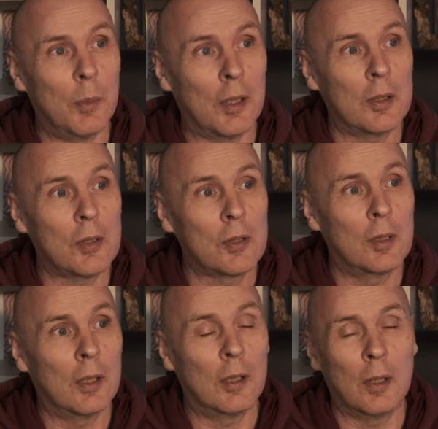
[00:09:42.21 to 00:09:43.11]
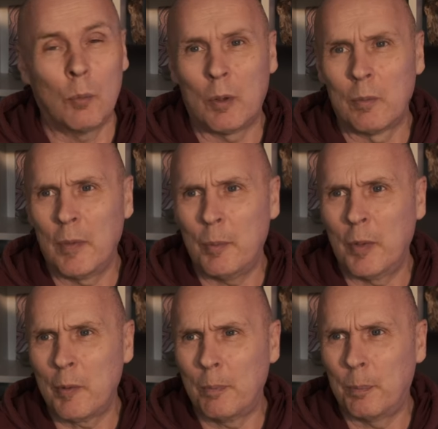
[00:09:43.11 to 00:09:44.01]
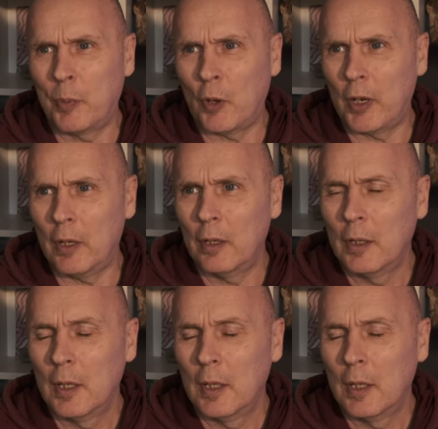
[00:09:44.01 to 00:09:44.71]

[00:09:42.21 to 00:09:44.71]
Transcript: mics, one made by Boyer,